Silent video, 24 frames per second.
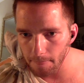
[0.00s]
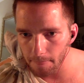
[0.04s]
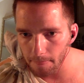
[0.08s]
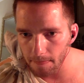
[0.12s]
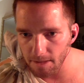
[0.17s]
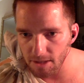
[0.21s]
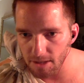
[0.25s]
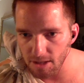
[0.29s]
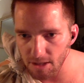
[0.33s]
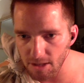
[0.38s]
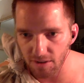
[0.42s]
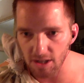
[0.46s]

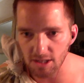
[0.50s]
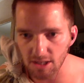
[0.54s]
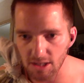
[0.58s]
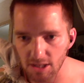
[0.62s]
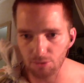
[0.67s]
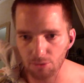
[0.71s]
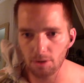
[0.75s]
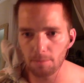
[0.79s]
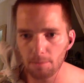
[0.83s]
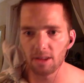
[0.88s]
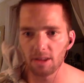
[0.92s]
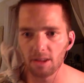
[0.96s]
just finished a
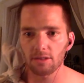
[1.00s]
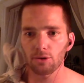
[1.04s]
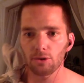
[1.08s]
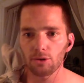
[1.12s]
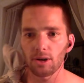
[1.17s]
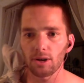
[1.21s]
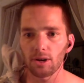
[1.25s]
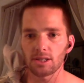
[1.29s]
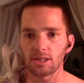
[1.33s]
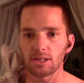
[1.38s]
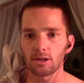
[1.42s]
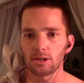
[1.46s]
3-month
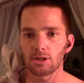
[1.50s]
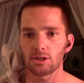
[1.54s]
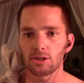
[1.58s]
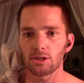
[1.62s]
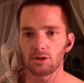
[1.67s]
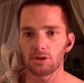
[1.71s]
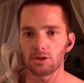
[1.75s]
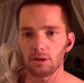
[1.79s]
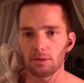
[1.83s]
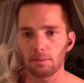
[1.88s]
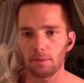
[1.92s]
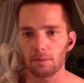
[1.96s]
cross-country
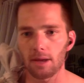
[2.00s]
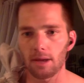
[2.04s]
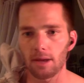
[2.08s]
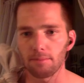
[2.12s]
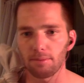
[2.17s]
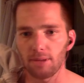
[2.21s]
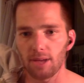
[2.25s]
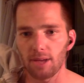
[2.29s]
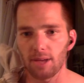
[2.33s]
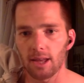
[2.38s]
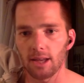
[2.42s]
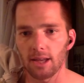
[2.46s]
trip and
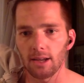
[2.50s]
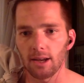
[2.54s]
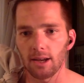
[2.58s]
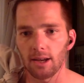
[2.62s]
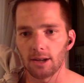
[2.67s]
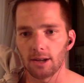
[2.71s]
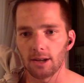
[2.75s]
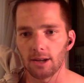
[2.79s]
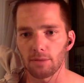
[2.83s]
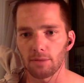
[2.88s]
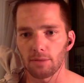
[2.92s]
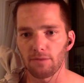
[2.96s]
planning a
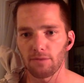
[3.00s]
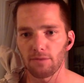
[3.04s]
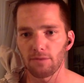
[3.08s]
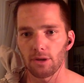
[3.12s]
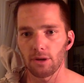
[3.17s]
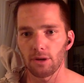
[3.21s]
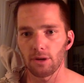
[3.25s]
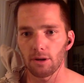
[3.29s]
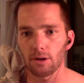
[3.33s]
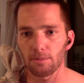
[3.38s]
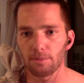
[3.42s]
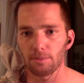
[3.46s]
trip for
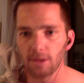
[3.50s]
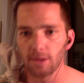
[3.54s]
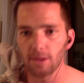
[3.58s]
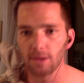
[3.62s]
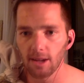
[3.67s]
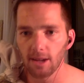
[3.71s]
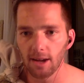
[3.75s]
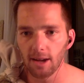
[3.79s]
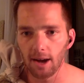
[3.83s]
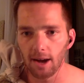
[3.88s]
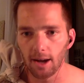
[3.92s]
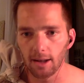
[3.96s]
Europe.
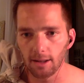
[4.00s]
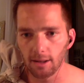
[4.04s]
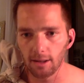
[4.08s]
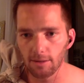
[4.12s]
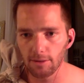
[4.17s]
I love